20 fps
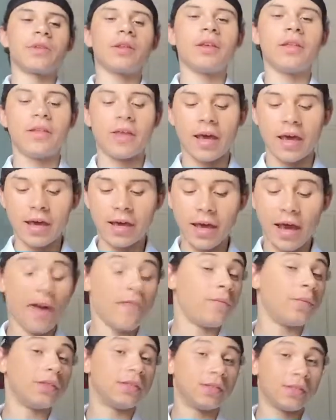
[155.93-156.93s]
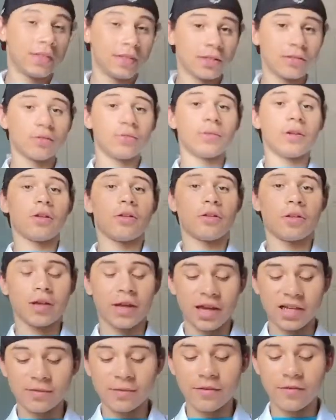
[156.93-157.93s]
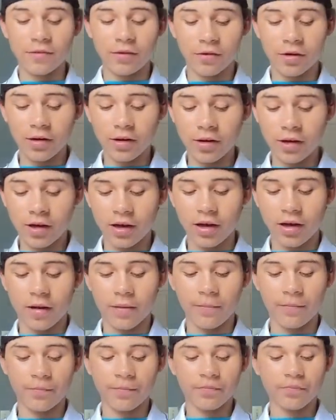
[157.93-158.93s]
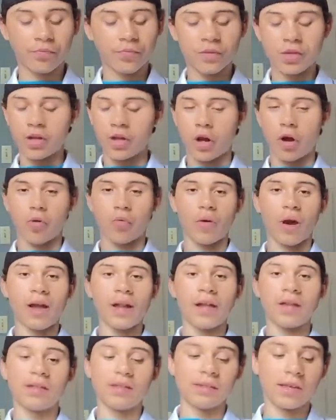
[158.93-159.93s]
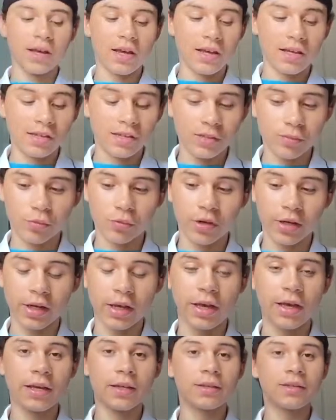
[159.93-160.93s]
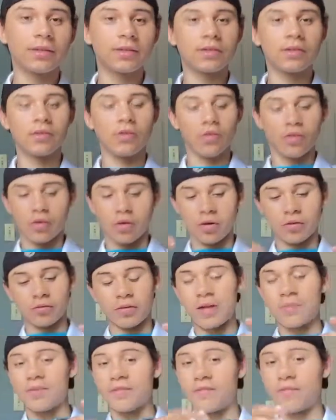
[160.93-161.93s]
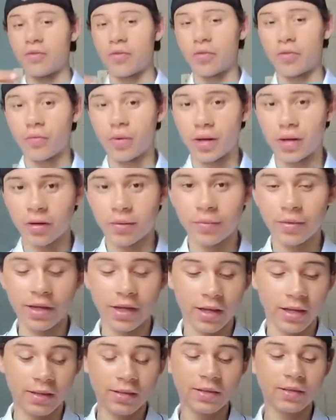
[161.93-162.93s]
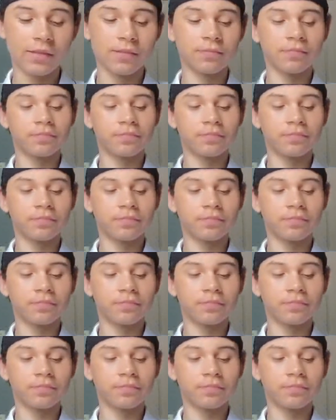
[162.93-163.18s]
they have been seen swimming under the ice before, you know, right as spring hits or right before winter begins,